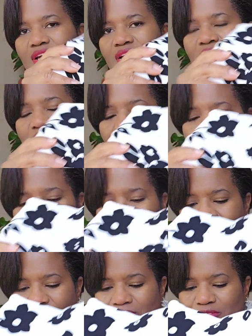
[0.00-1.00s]
And
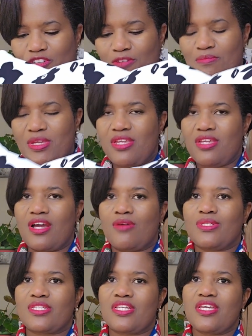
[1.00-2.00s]
for me, I
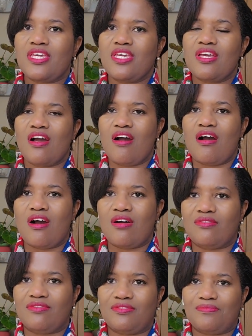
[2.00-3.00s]
was thinking
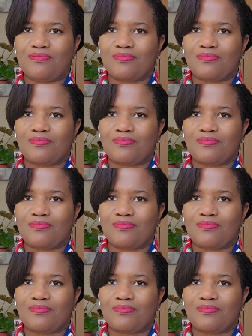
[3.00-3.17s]
of